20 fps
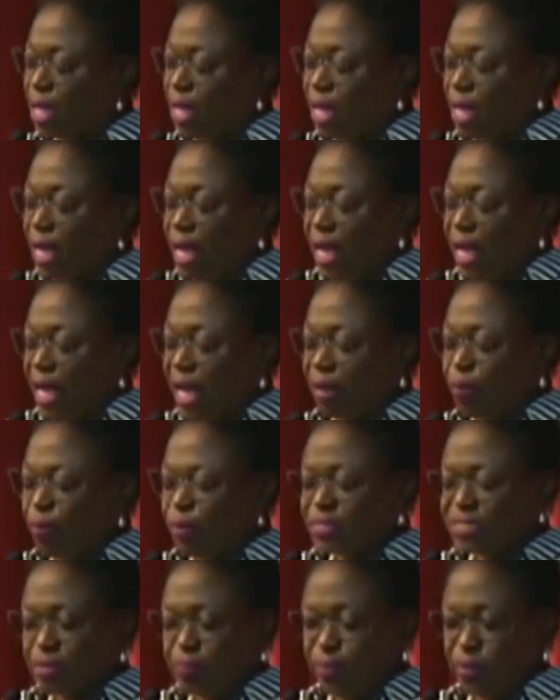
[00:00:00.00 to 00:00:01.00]
I want to
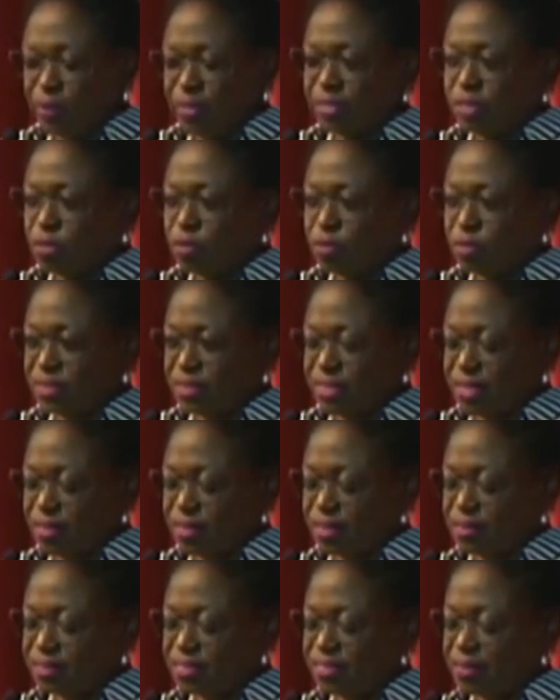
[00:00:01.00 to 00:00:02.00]
point out
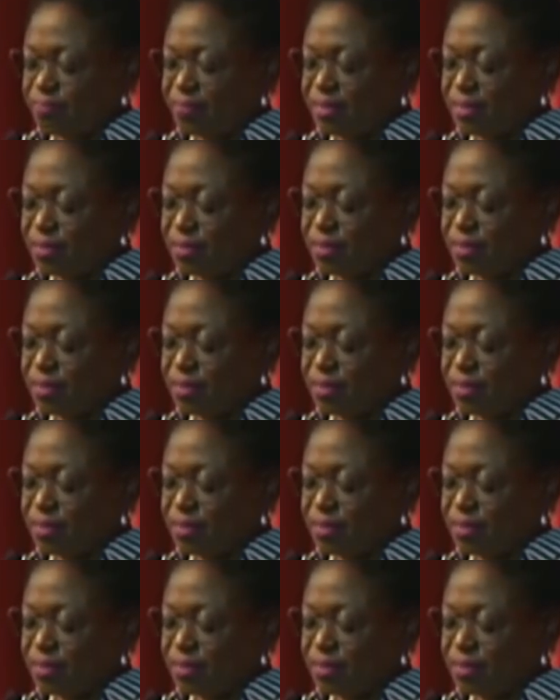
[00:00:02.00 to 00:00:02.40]
some